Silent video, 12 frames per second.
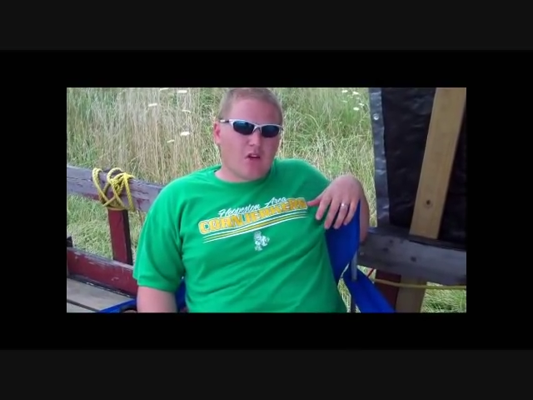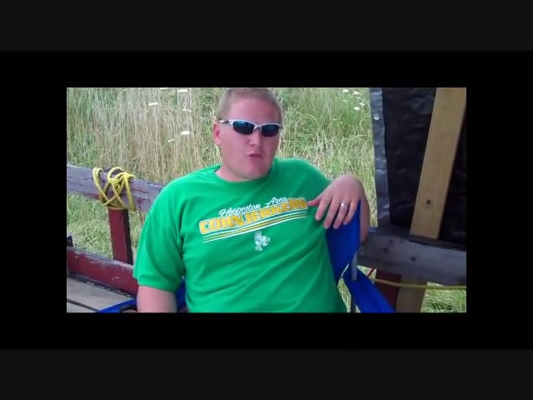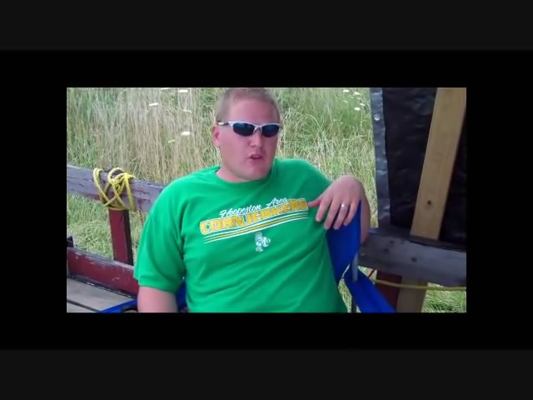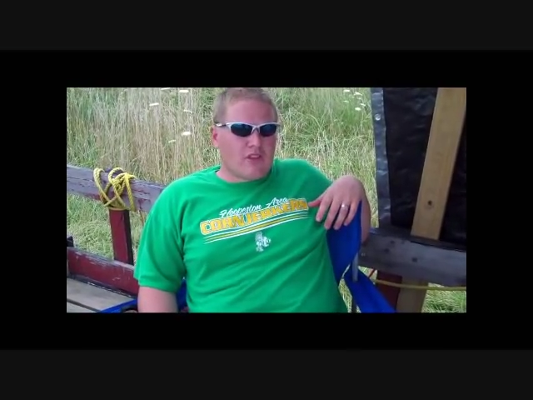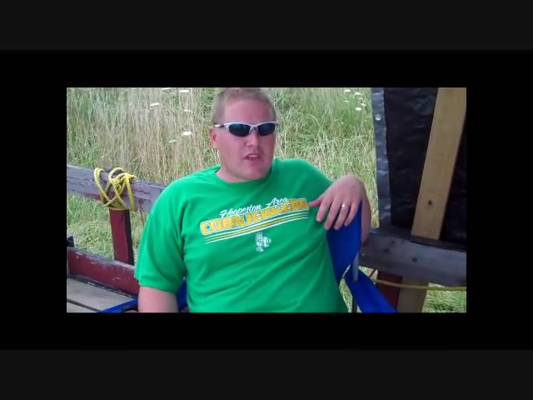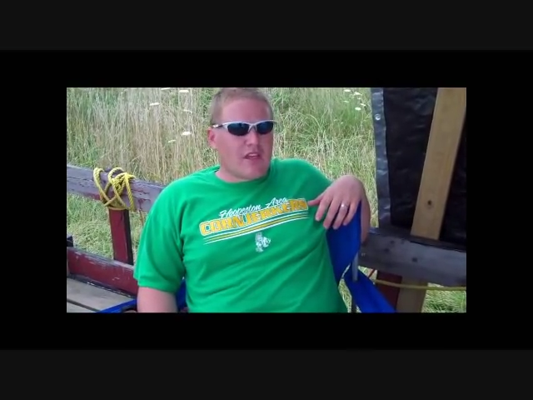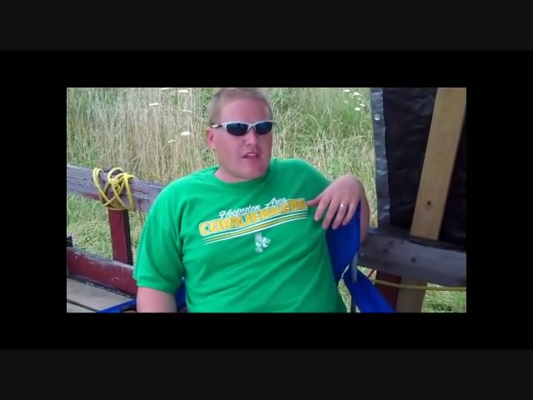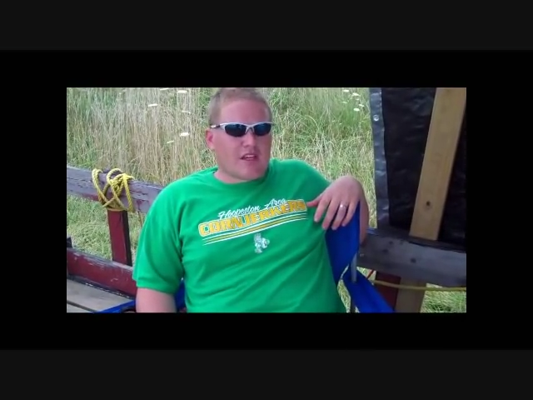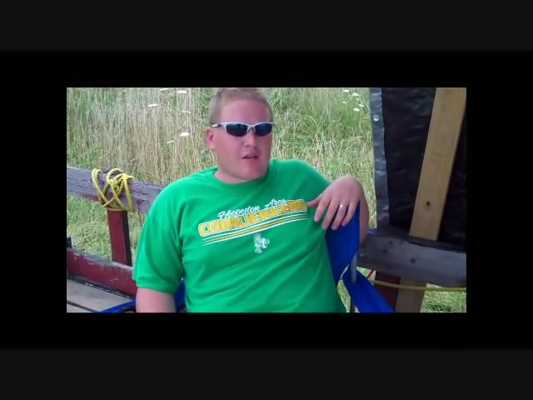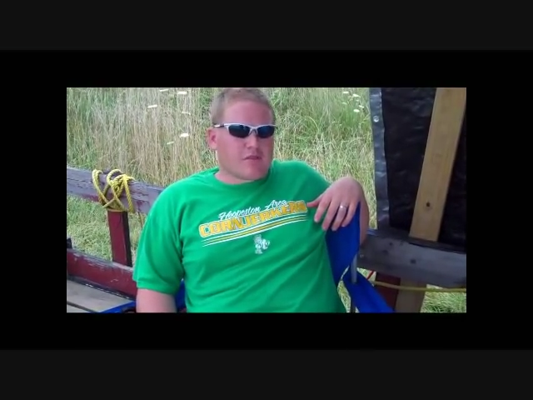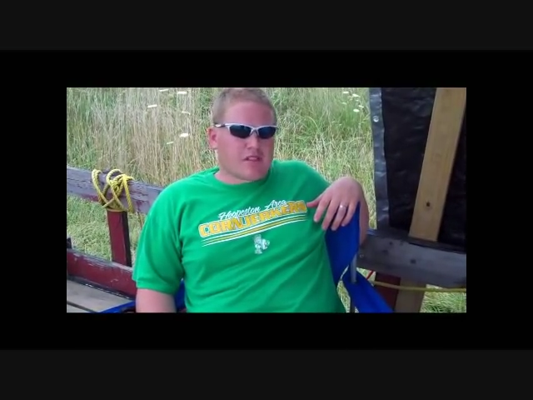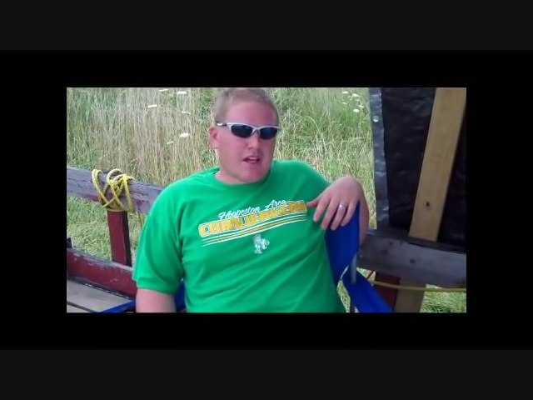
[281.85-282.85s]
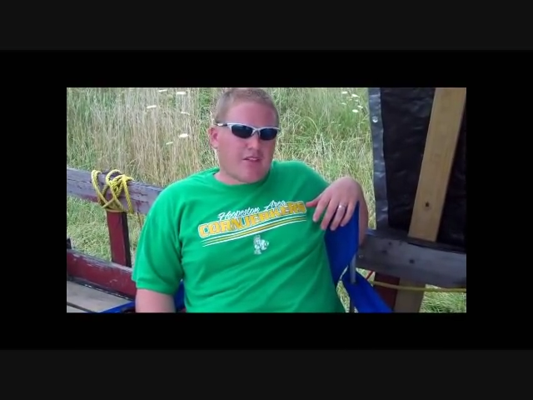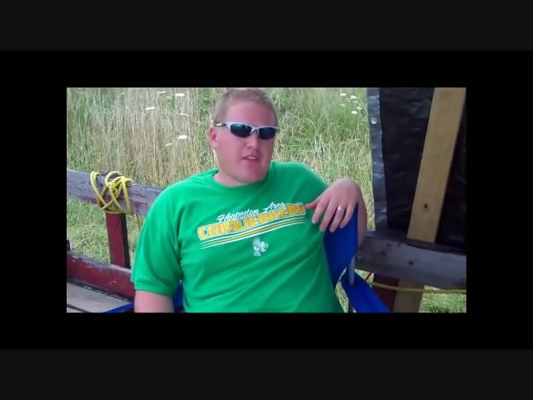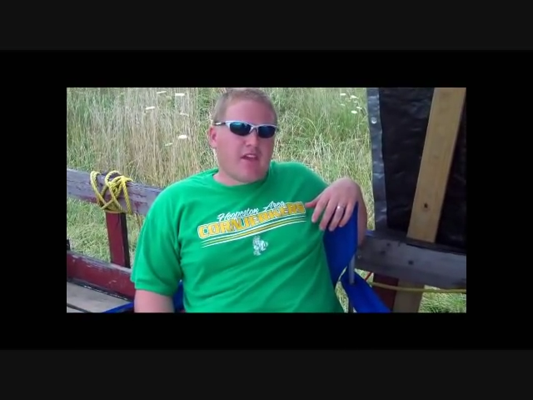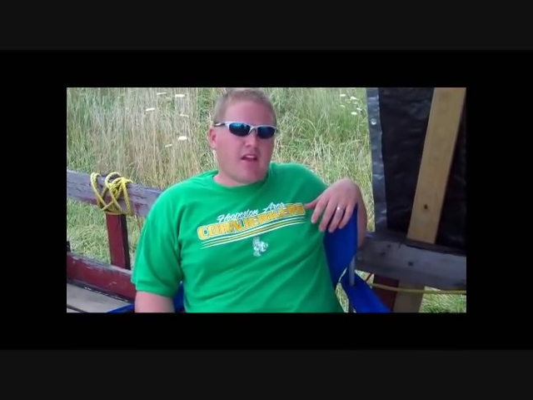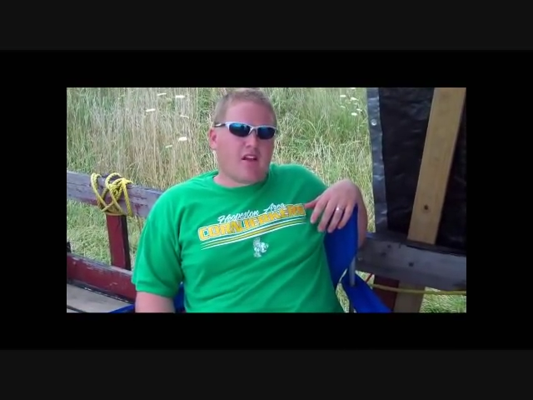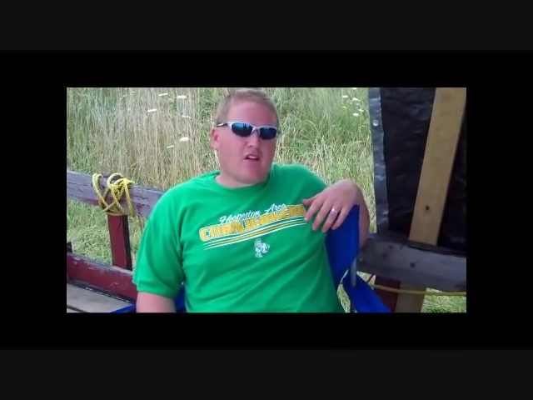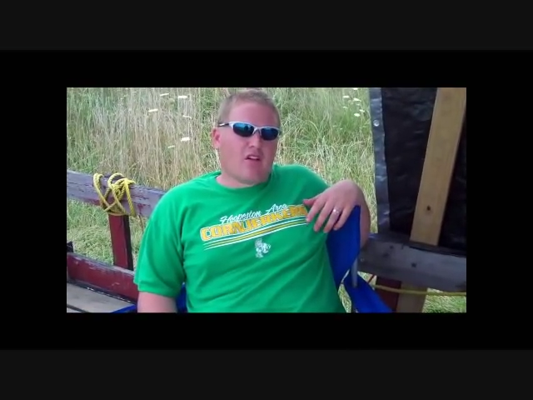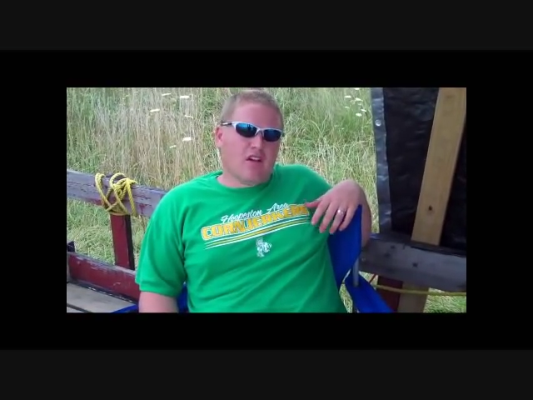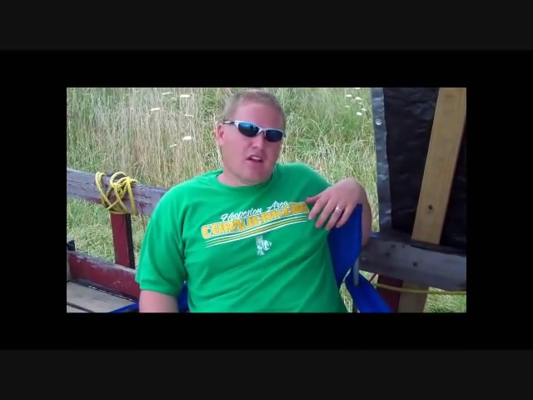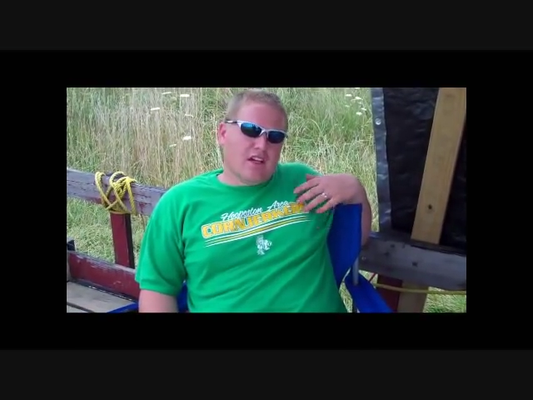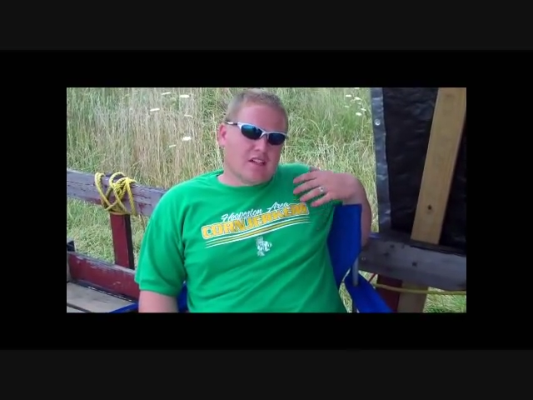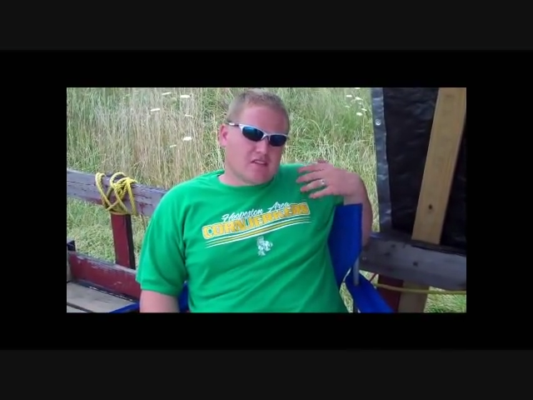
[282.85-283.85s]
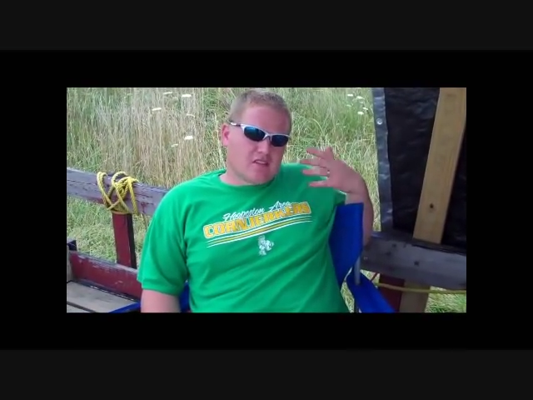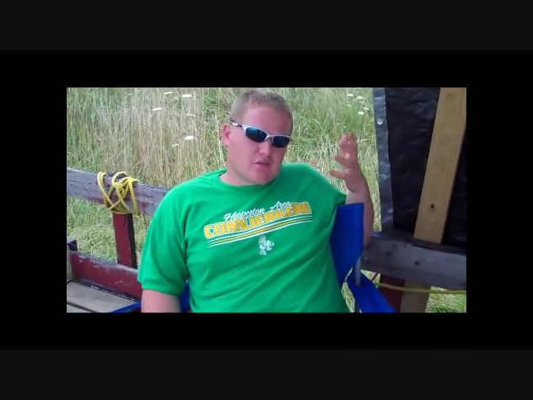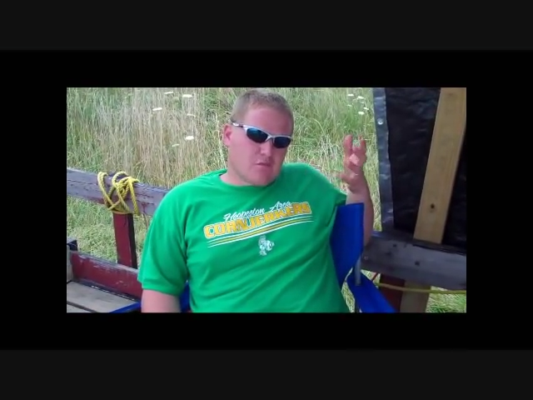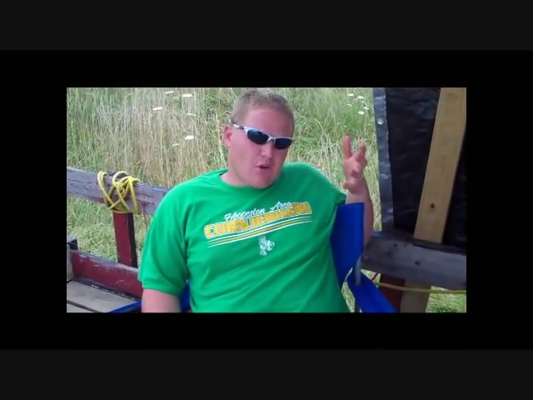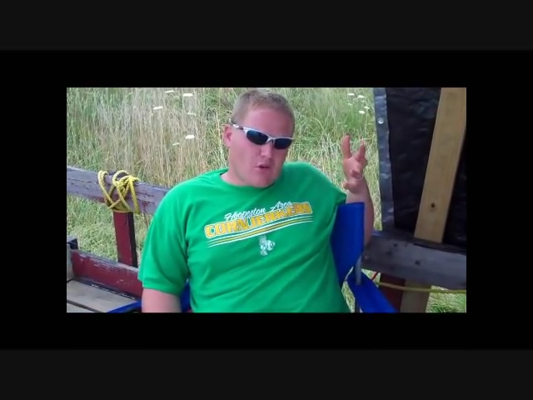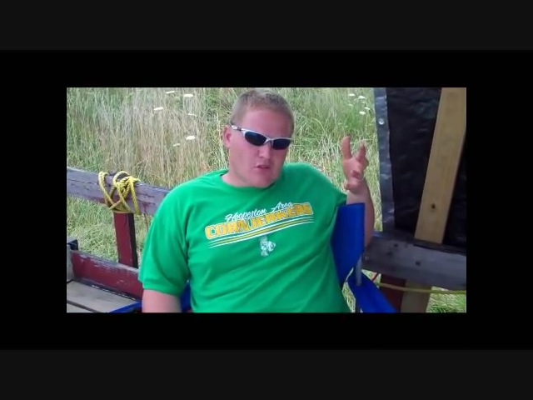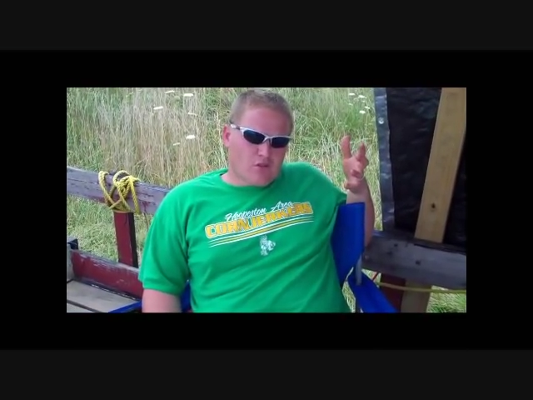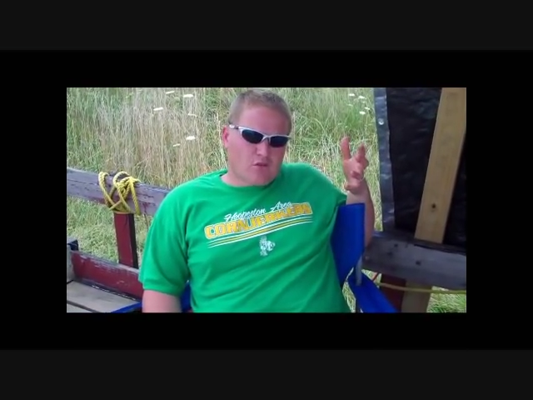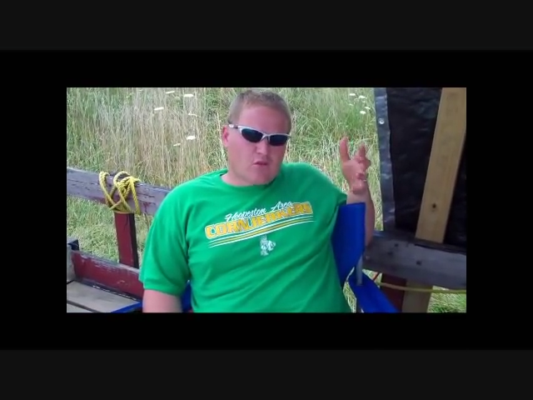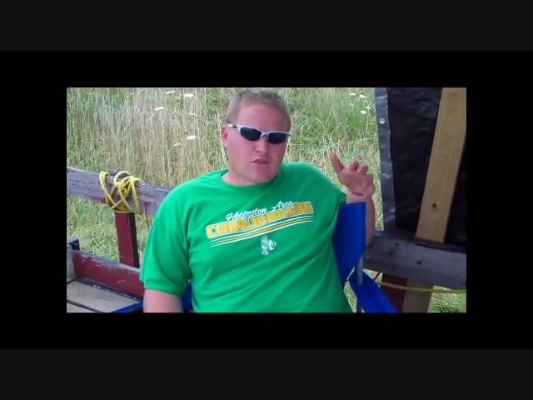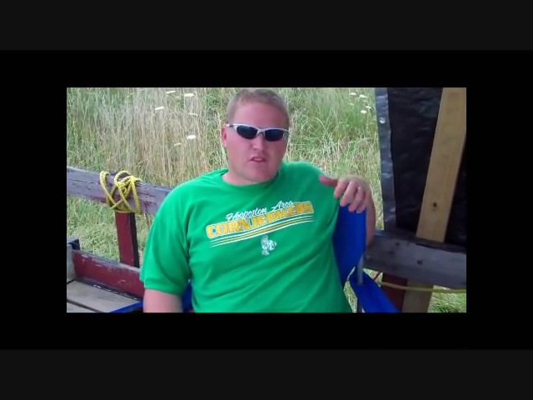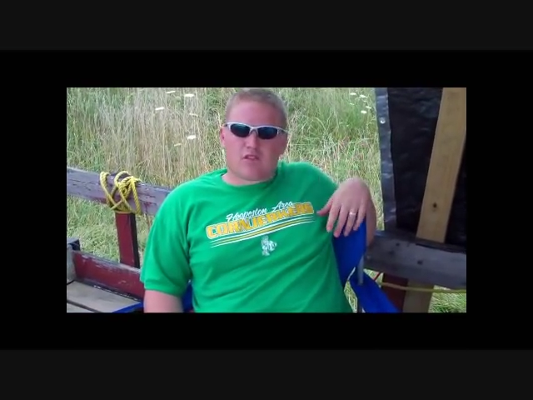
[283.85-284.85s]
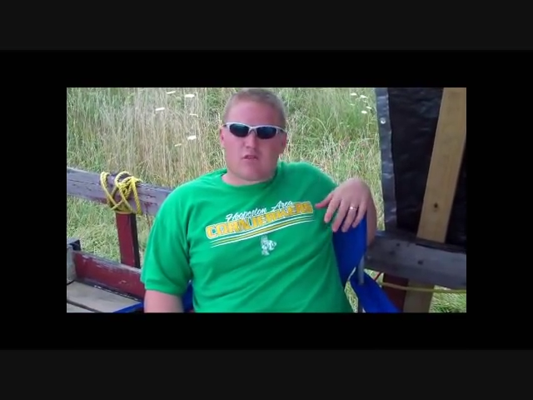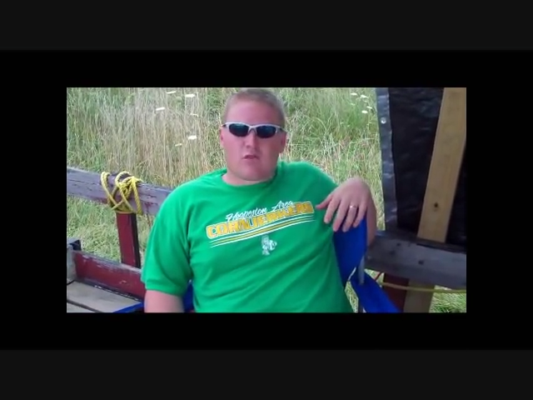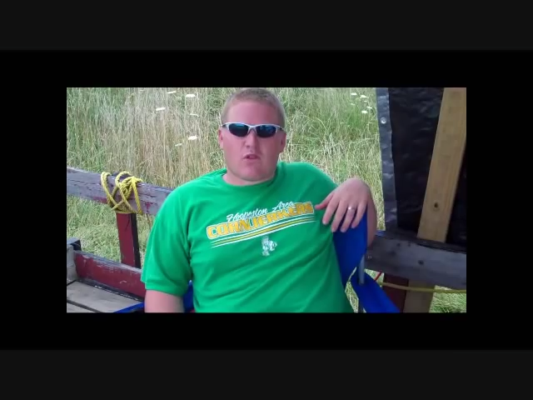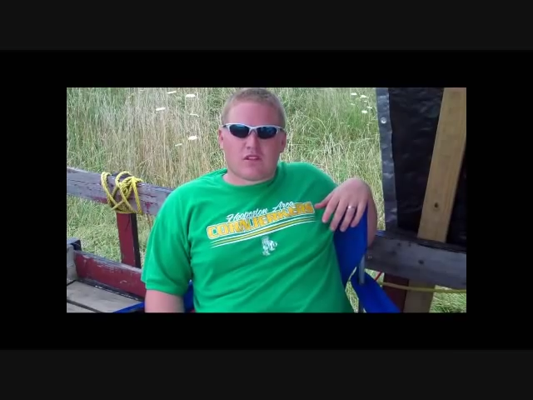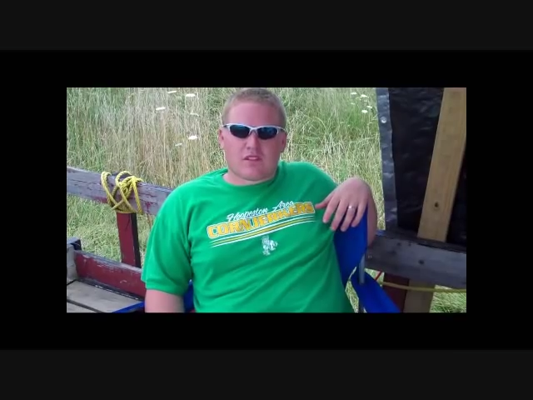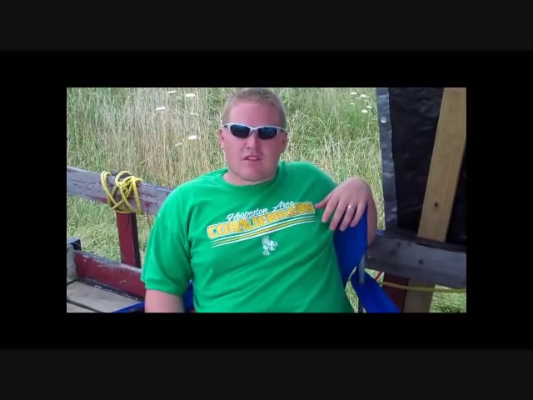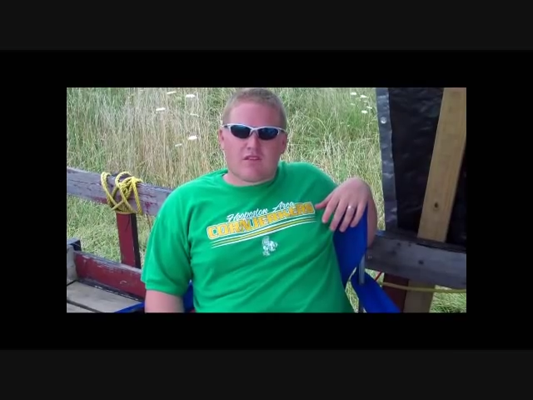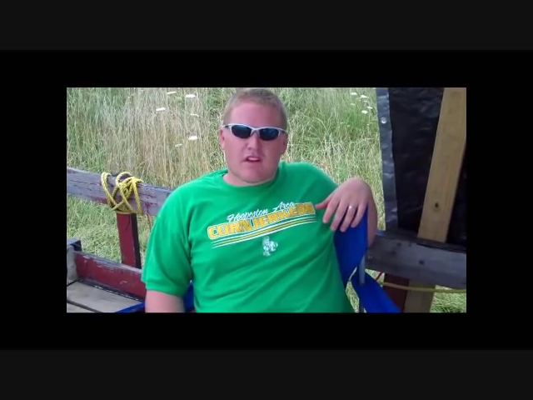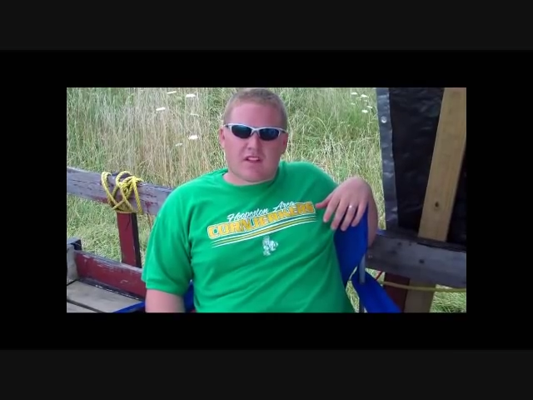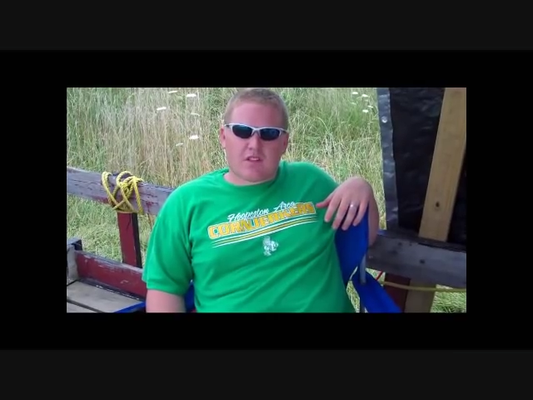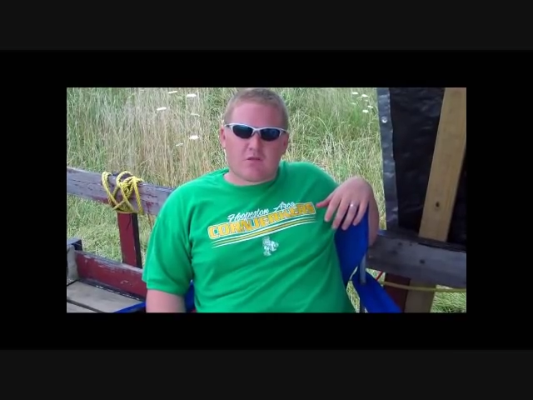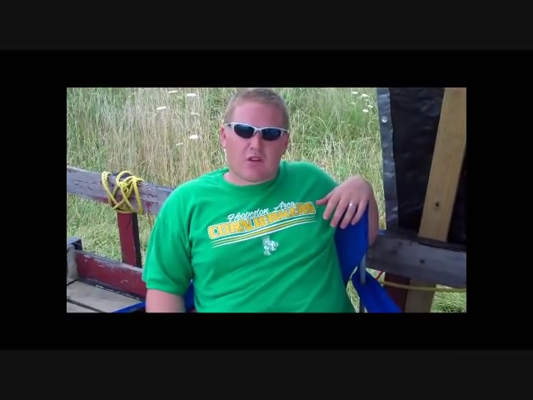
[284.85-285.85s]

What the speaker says: When the income's not there, it's the small schools that are the ones that are affected,